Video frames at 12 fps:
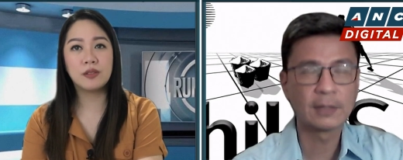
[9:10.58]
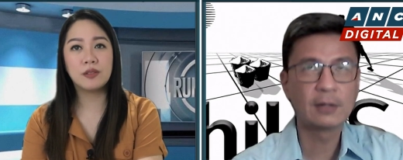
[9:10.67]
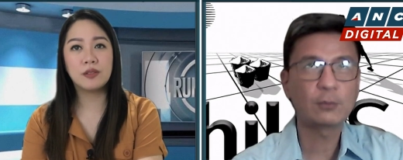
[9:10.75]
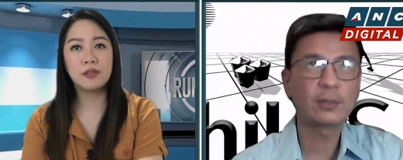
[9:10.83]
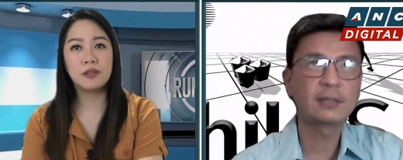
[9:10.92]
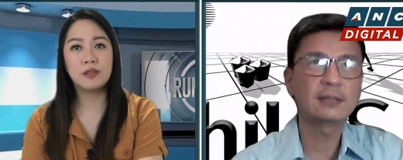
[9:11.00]

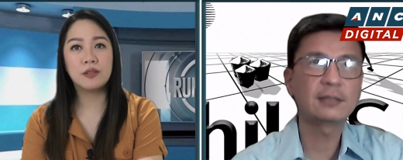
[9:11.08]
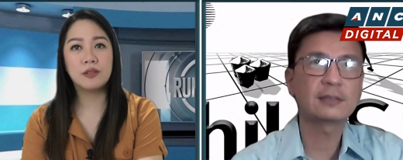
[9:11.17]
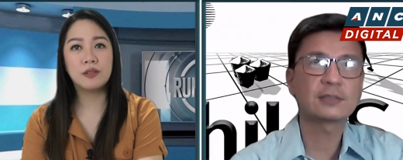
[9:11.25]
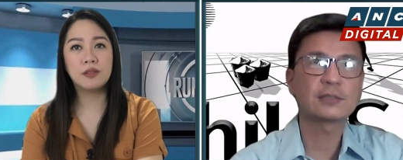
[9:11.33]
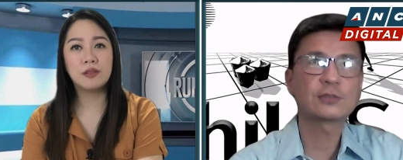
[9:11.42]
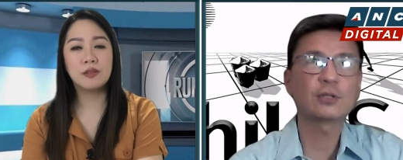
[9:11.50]
Speaker 1: Well,
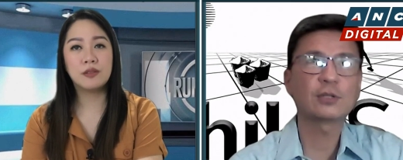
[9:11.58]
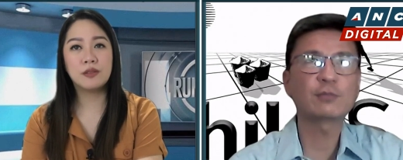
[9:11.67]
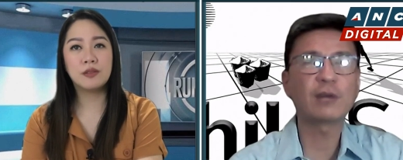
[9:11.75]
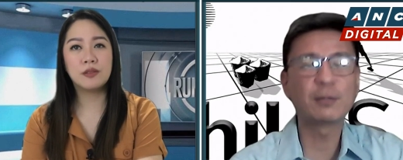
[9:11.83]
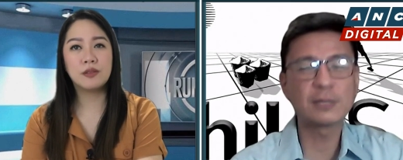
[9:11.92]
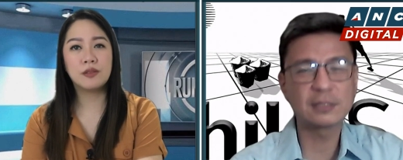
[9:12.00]
salt
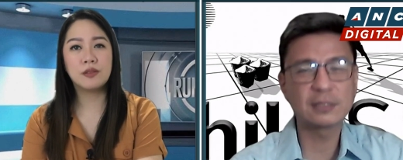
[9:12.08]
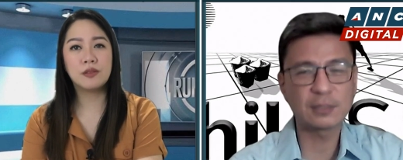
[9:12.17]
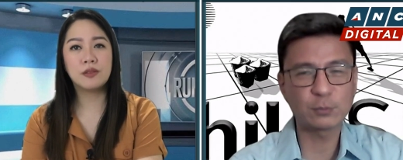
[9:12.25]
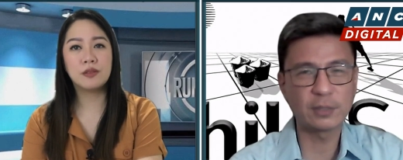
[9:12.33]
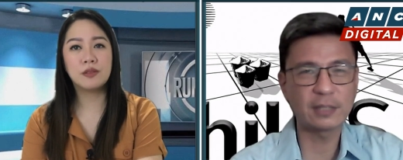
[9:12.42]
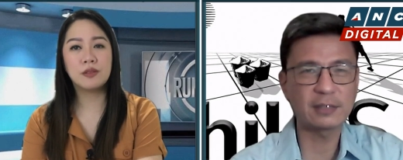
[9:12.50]
farmers that
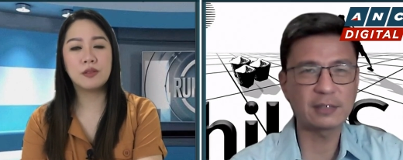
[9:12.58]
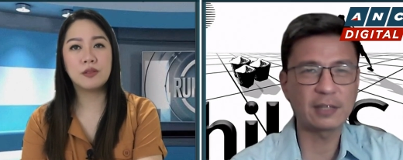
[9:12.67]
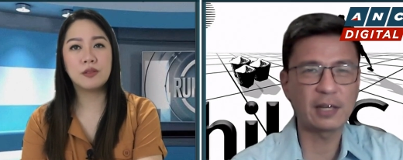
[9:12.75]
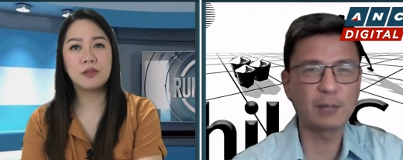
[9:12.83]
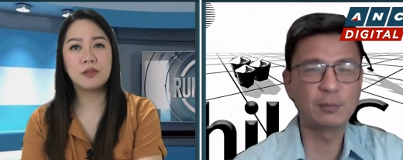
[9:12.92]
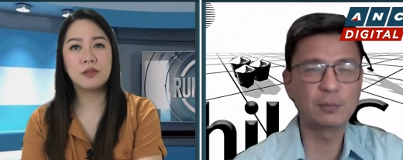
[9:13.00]
were not
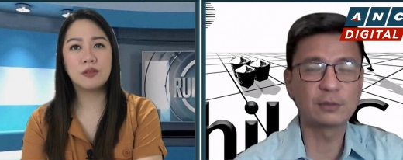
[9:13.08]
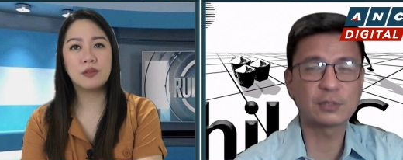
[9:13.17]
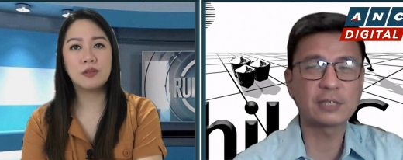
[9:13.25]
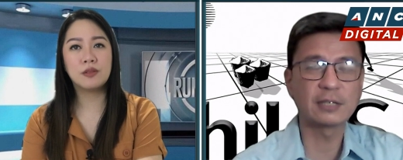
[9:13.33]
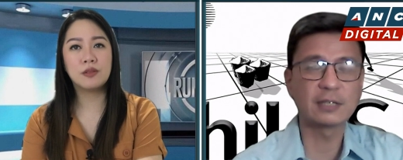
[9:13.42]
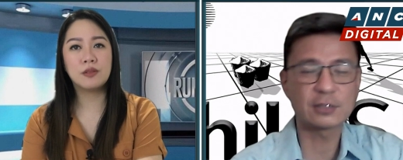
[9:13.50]
able to
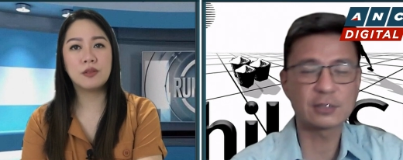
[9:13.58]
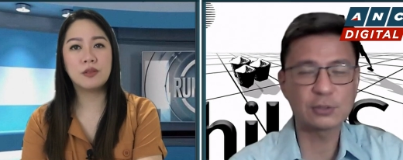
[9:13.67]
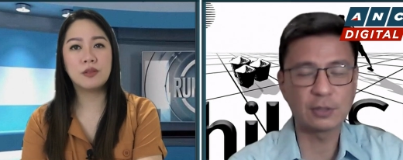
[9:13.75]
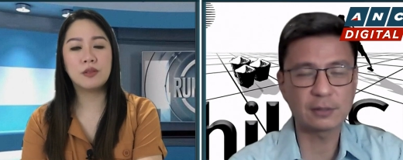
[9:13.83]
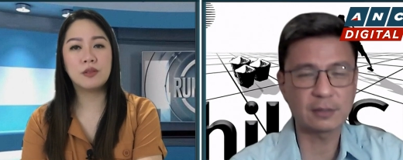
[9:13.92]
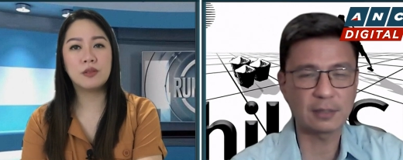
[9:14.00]
sell their
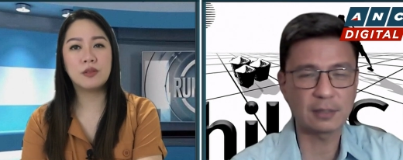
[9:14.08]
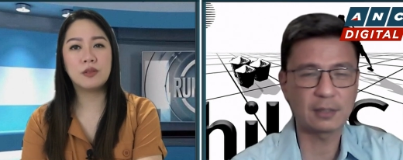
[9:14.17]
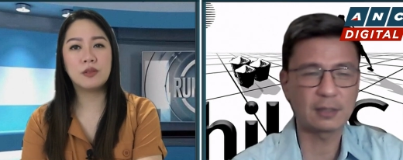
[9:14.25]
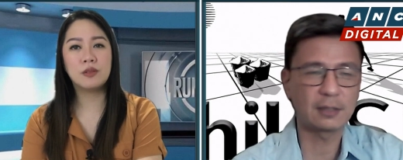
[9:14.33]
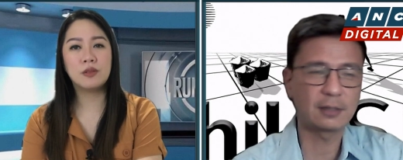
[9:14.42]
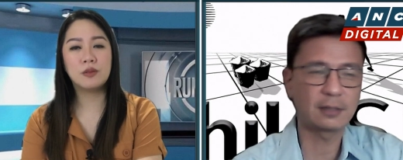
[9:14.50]
salt
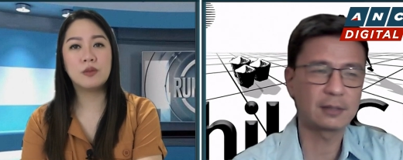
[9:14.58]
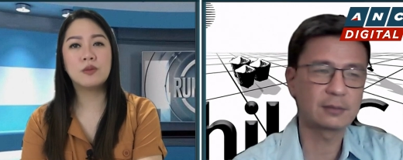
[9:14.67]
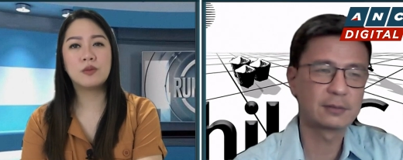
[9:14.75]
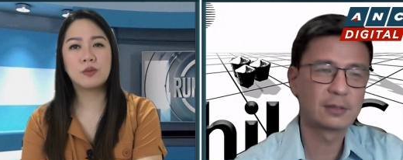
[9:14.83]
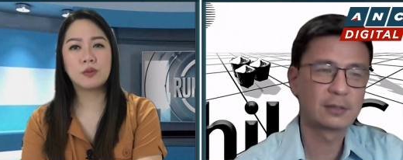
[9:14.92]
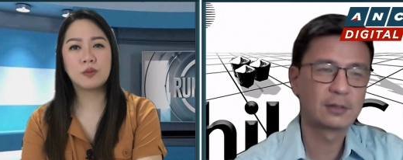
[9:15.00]
uh,
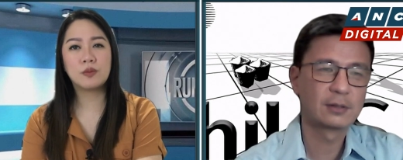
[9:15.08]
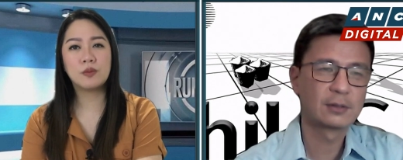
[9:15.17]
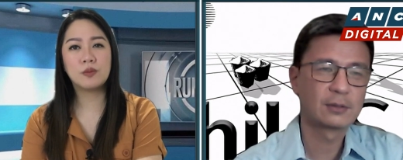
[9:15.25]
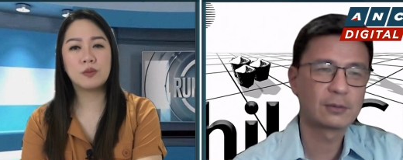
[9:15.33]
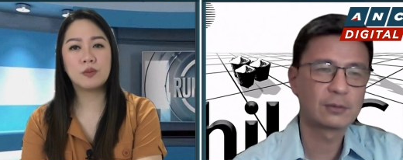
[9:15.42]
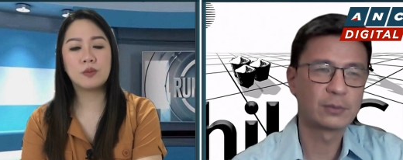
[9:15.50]

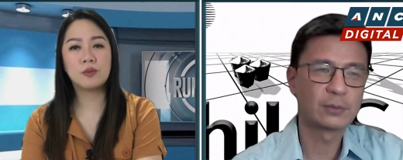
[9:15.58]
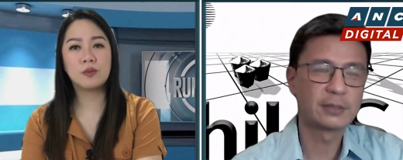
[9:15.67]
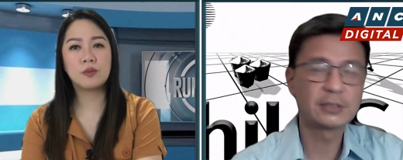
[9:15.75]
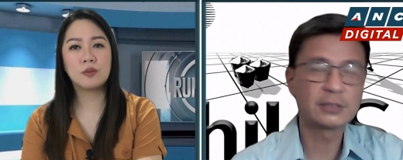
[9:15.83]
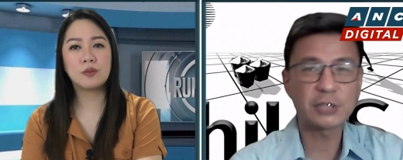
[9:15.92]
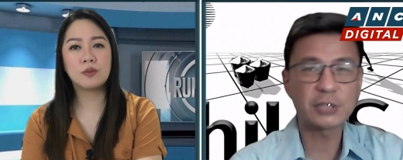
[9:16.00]
we're
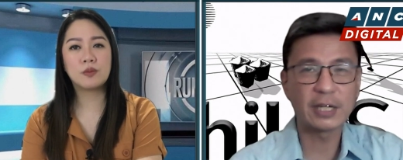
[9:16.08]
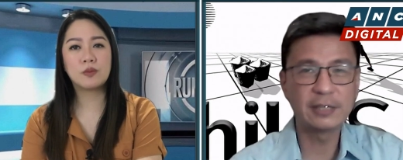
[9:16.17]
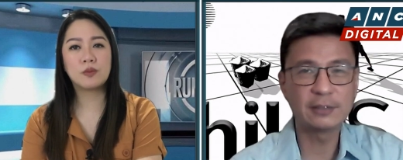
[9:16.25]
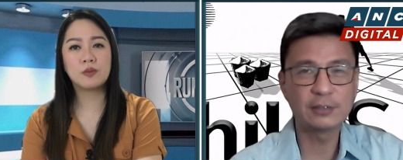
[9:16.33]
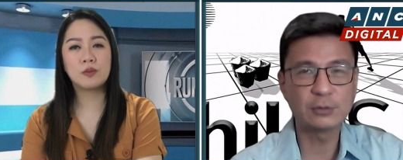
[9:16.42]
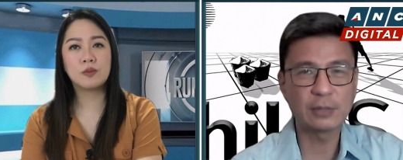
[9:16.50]
just
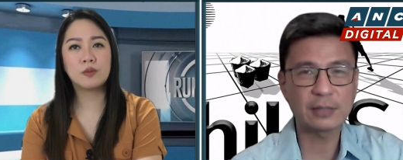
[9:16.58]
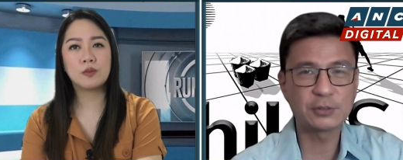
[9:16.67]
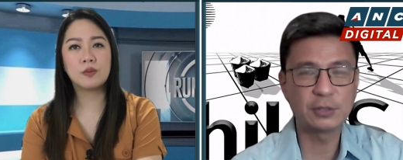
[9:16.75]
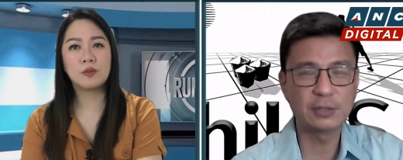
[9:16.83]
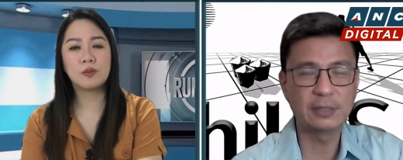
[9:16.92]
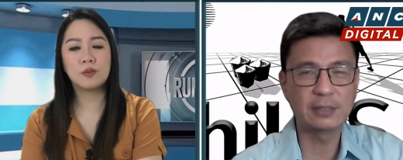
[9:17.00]
trying to
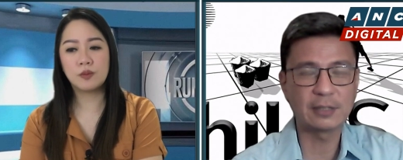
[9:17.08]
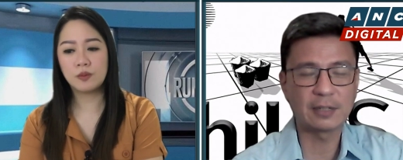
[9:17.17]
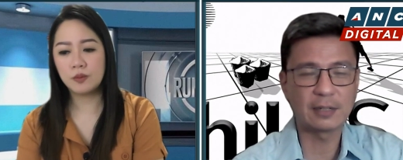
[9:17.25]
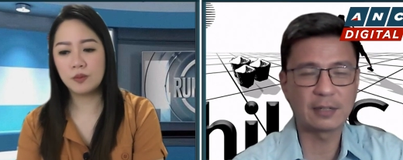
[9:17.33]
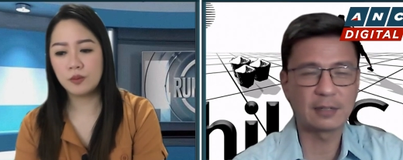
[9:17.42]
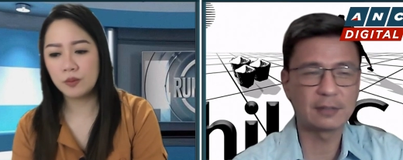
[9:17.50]
actually
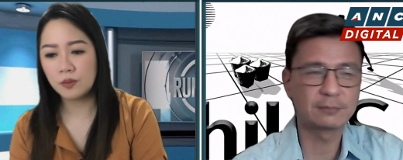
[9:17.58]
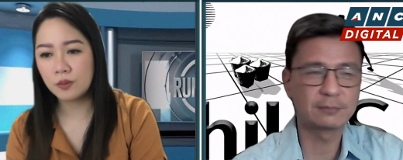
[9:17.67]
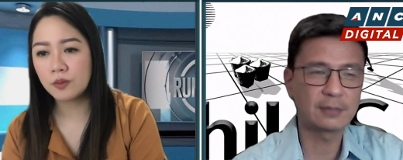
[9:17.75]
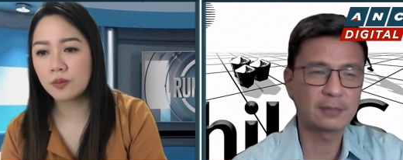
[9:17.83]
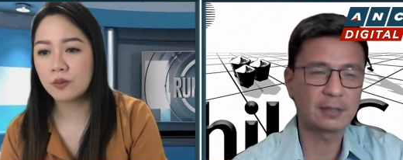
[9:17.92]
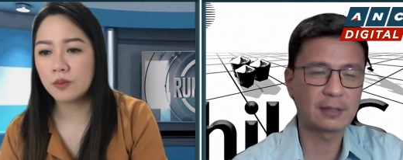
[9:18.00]
uh,
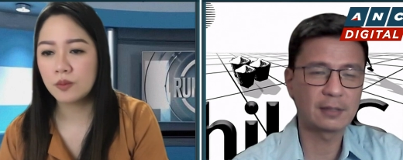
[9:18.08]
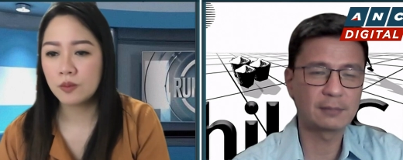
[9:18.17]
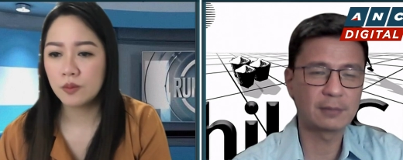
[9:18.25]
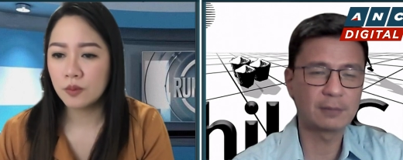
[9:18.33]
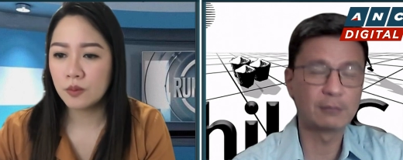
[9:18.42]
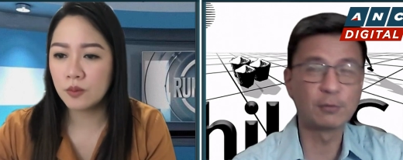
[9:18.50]
uh,
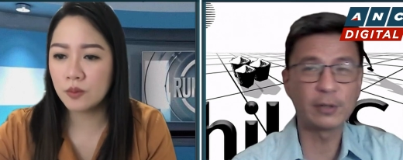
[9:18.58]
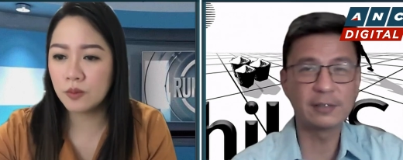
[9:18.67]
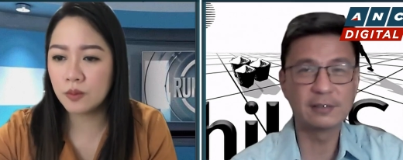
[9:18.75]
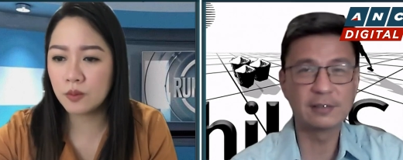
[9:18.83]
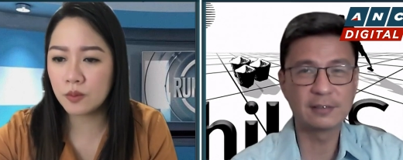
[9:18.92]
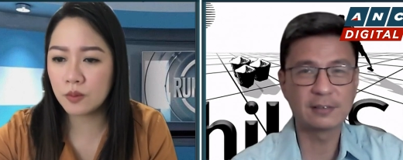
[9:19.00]

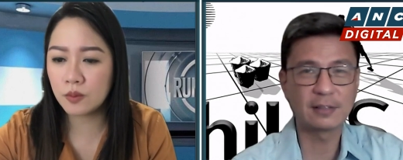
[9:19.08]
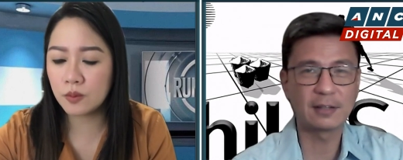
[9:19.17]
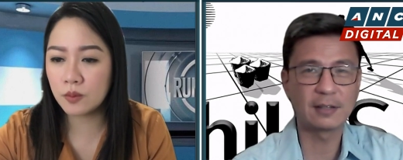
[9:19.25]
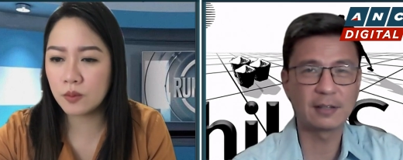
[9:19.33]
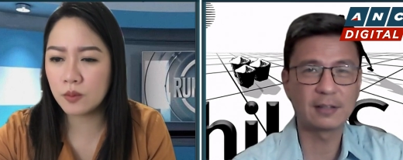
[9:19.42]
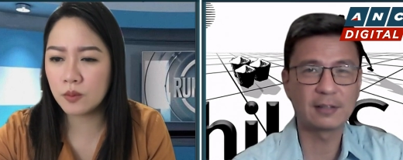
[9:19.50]
avoid
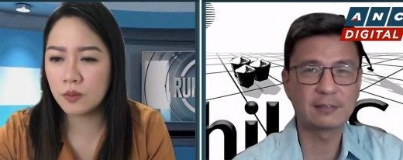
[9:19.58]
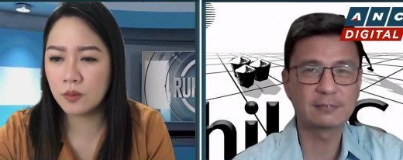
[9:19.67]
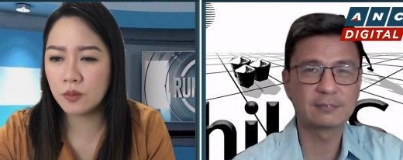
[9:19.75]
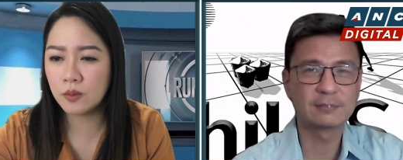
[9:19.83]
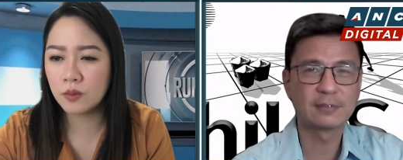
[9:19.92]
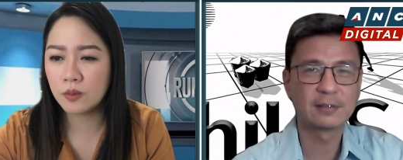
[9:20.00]
uh,
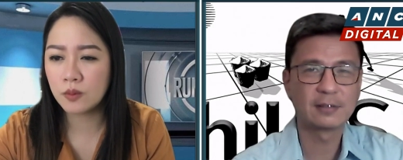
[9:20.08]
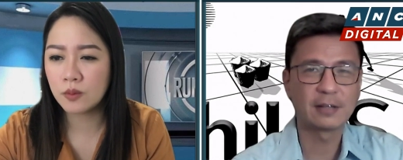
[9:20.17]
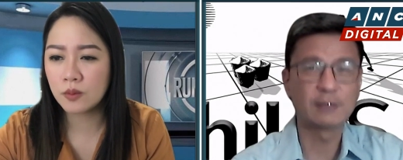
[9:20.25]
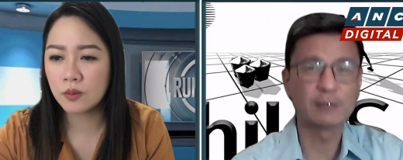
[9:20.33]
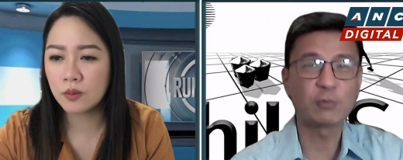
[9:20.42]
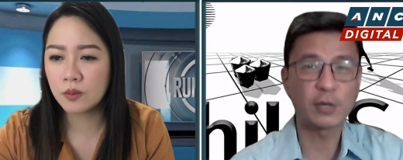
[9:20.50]
mm.
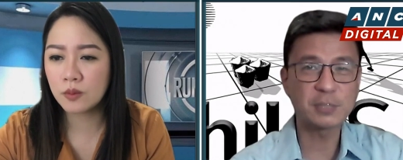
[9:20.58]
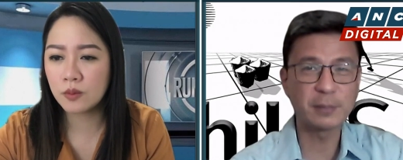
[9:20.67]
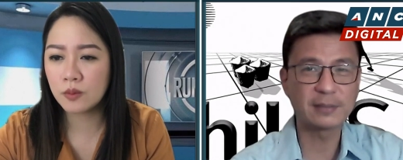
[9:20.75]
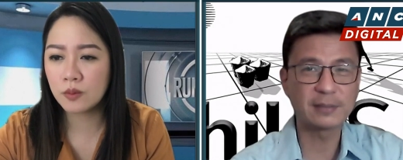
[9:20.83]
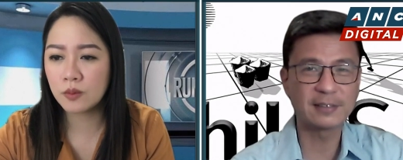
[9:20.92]
enforcement.